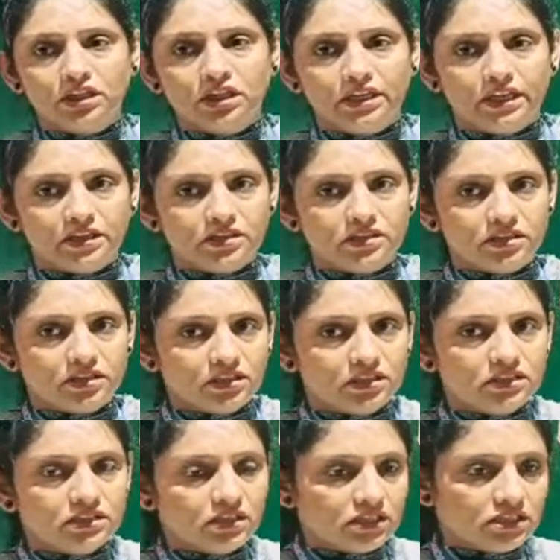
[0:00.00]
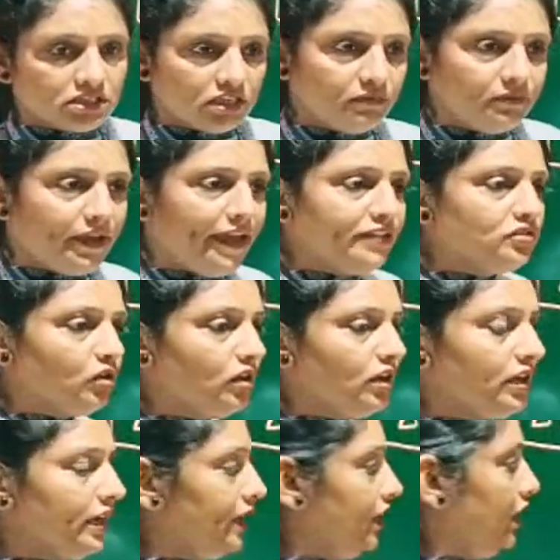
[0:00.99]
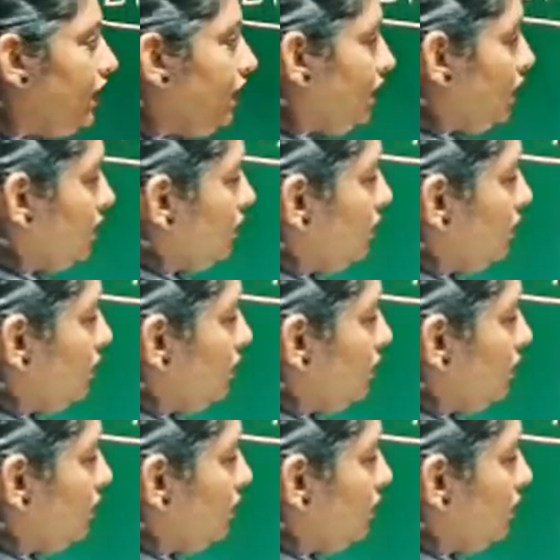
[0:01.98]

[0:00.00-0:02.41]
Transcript: reaction, system has already